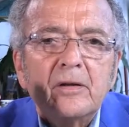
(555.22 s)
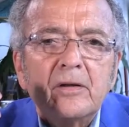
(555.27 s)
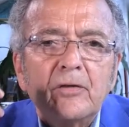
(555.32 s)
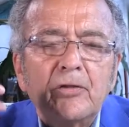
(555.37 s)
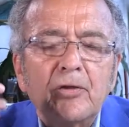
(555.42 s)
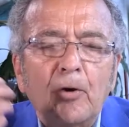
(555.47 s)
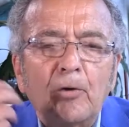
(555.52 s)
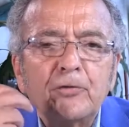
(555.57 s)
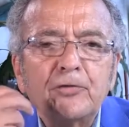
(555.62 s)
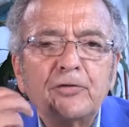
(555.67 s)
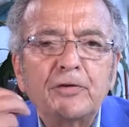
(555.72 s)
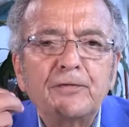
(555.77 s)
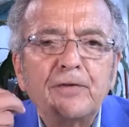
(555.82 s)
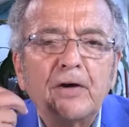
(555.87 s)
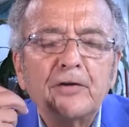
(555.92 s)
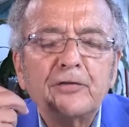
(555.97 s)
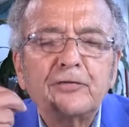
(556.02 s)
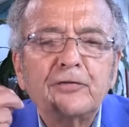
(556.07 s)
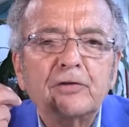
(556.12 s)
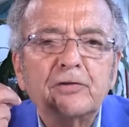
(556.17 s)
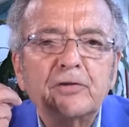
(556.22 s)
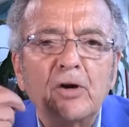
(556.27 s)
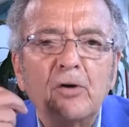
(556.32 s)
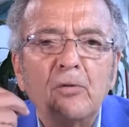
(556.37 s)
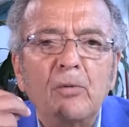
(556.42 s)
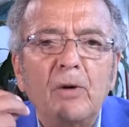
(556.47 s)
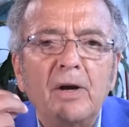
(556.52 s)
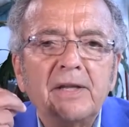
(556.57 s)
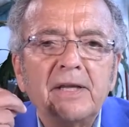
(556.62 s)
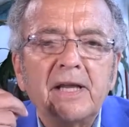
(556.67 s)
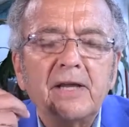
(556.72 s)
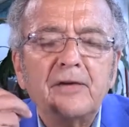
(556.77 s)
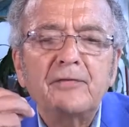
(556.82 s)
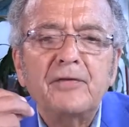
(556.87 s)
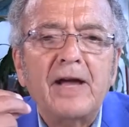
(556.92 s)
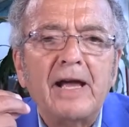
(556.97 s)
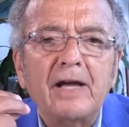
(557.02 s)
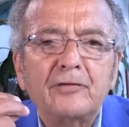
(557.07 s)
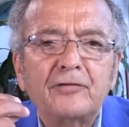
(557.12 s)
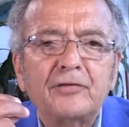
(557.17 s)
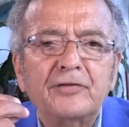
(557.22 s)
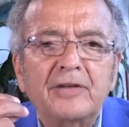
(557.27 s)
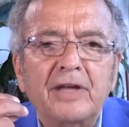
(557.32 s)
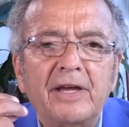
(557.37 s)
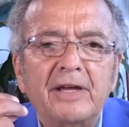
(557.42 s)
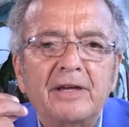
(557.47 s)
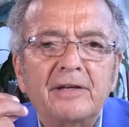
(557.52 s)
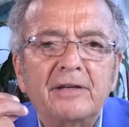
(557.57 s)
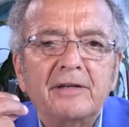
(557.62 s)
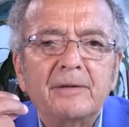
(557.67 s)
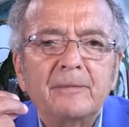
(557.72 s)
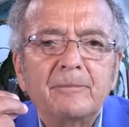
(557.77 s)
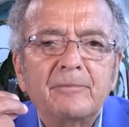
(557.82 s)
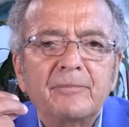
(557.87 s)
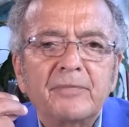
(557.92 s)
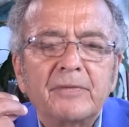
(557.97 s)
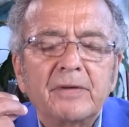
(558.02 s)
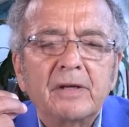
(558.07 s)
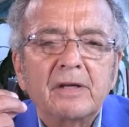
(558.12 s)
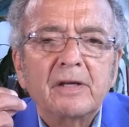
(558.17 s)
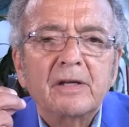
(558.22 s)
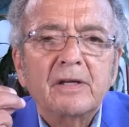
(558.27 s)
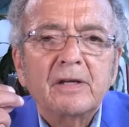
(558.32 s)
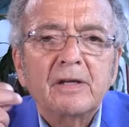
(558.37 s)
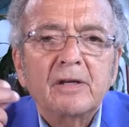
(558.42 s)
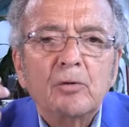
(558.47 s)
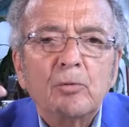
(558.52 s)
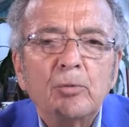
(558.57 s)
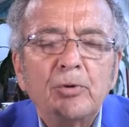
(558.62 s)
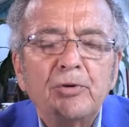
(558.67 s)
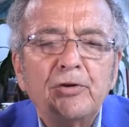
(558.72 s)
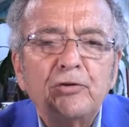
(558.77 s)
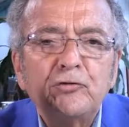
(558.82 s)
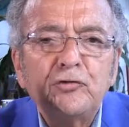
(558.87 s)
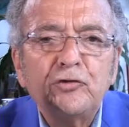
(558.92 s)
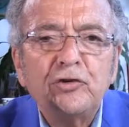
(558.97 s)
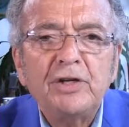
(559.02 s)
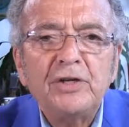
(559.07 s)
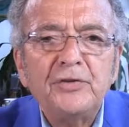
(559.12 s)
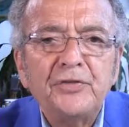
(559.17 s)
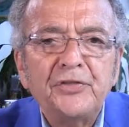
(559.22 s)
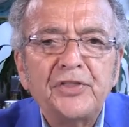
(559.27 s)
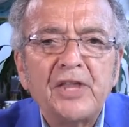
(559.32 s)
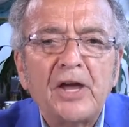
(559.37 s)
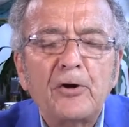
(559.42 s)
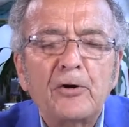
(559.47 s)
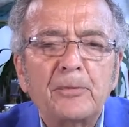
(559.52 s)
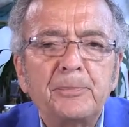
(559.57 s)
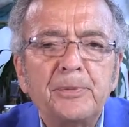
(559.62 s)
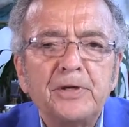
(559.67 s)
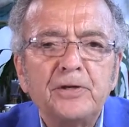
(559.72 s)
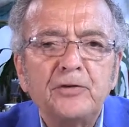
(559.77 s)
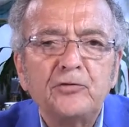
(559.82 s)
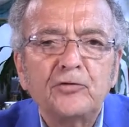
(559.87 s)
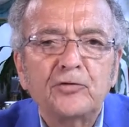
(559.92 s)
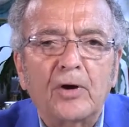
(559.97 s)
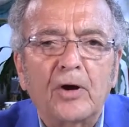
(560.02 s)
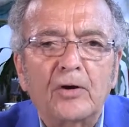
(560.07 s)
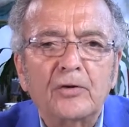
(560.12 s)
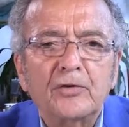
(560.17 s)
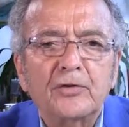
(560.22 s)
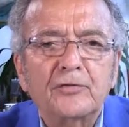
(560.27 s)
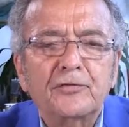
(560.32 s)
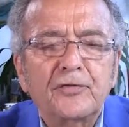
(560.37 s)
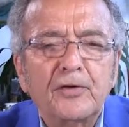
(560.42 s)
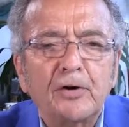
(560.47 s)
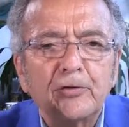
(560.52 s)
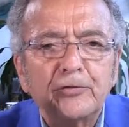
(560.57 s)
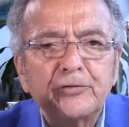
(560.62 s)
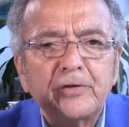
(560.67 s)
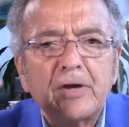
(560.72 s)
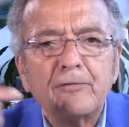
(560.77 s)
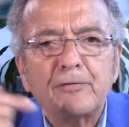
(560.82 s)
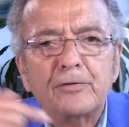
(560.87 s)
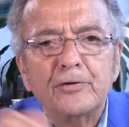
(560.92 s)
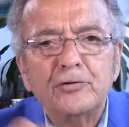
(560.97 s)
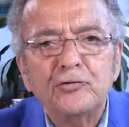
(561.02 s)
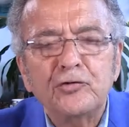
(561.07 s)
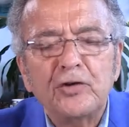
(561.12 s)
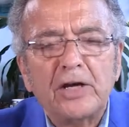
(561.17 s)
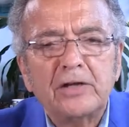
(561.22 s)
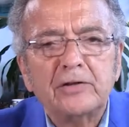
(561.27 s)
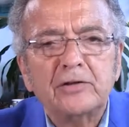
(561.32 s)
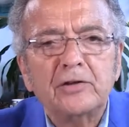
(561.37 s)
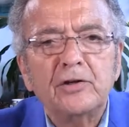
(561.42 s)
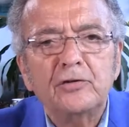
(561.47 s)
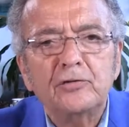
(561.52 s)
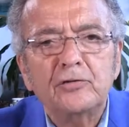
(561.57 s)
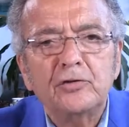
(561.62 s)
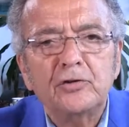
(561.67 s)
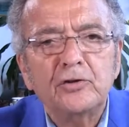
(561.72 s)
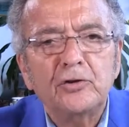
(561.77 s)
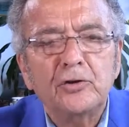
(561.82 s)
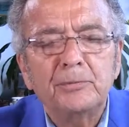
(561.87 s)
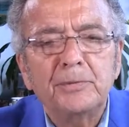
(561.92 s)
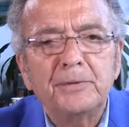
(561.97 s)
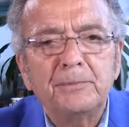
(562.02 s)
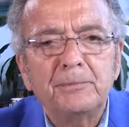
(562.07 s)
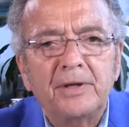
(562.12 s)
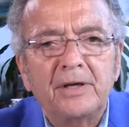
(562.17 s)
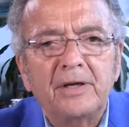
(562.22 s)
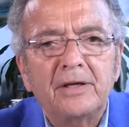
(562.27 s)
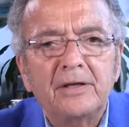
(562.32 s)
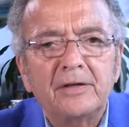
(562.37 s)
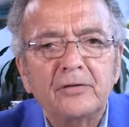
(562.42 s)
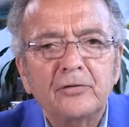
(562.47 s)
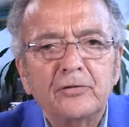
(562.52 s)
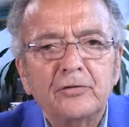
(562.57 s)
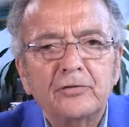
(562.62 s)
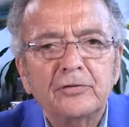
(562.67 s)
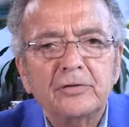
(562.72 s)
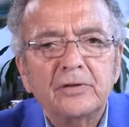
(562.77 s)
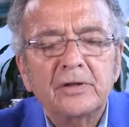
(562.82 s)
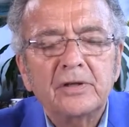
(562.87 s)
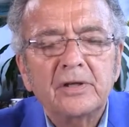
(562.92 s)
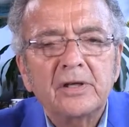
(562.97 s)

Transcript: Those of us that don't want to get vaccinated with a gene therapy drug, the first ever injected into human beings,